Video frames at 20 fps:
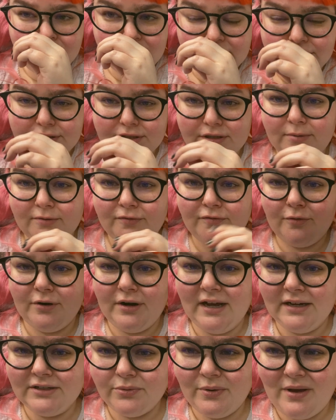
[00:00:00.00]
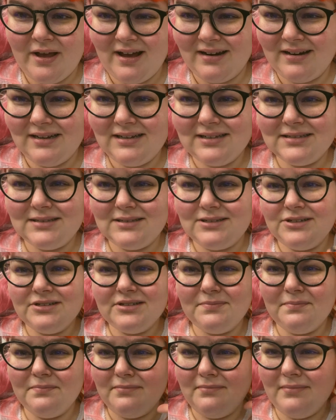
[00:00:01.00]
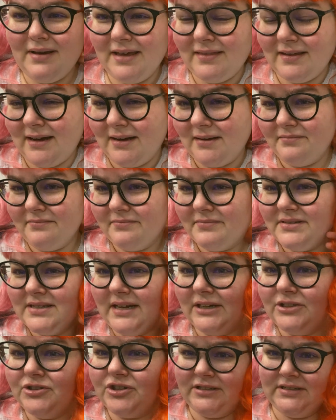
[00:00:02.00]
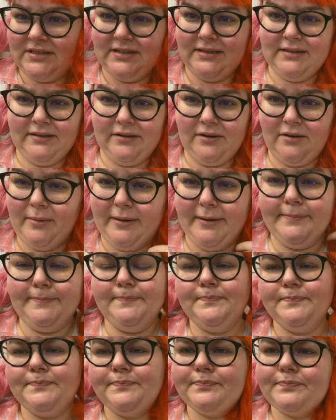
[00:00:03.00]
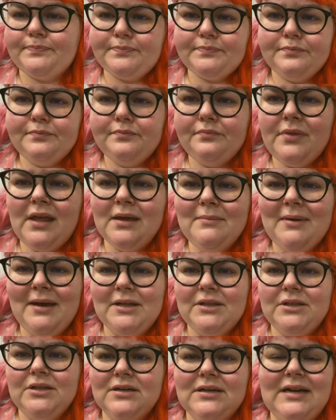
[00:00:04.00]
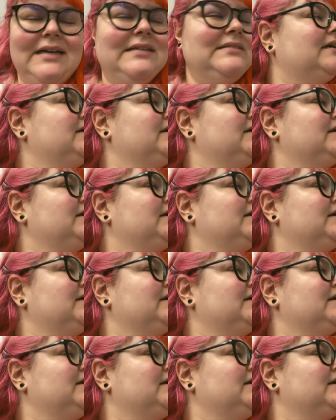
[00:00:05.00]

So before next week, I need to just make that set dress it a little bit, make it look nice.